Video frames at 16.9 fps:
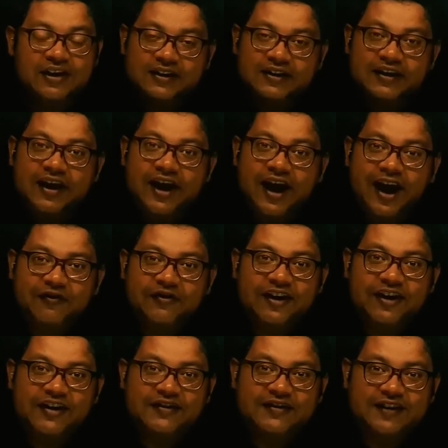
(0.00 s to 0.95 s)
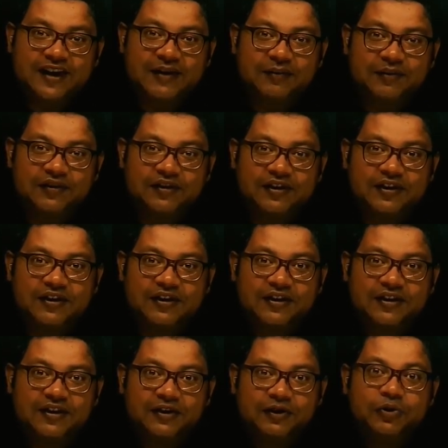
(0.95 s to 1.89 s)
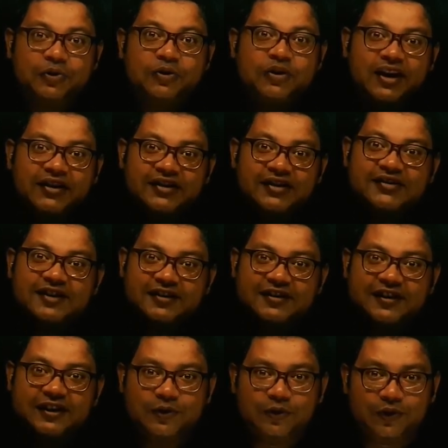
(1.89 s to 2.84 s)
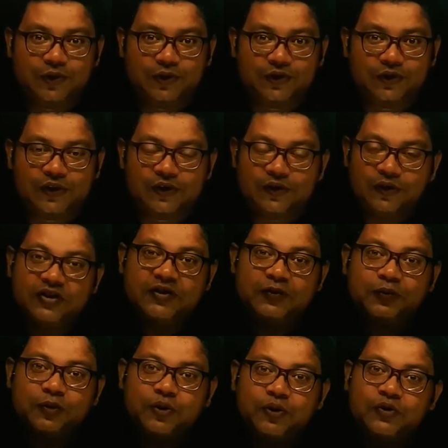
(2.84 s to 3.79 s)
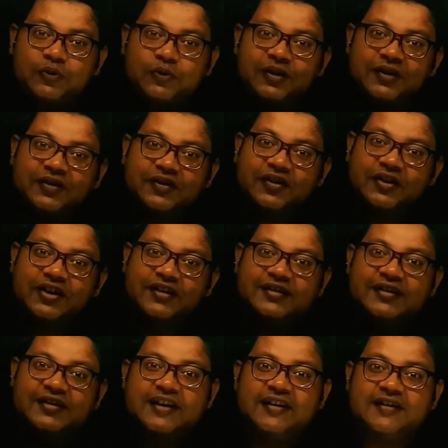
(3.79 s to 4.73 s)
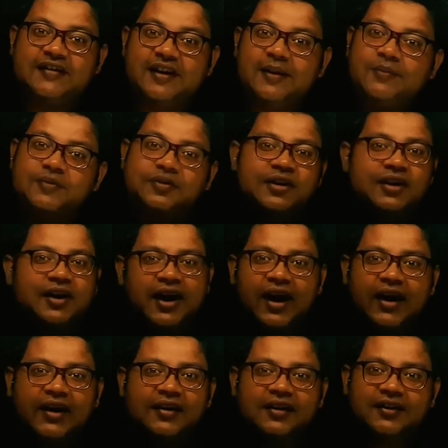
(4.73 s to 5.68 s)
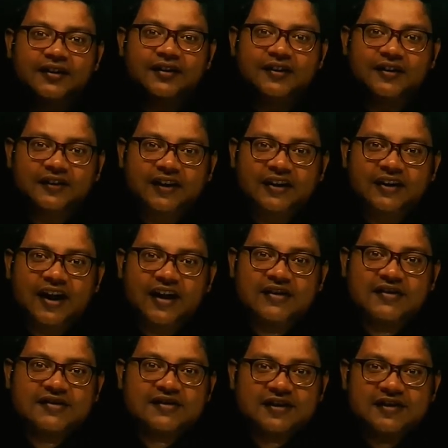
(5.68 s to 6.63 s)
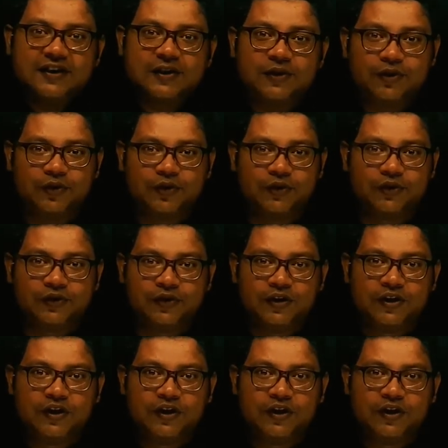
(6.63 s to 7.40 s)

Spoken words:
They have the enzymes to digest the cellulose. So protozoans release the enzymes and they digest the cellulose.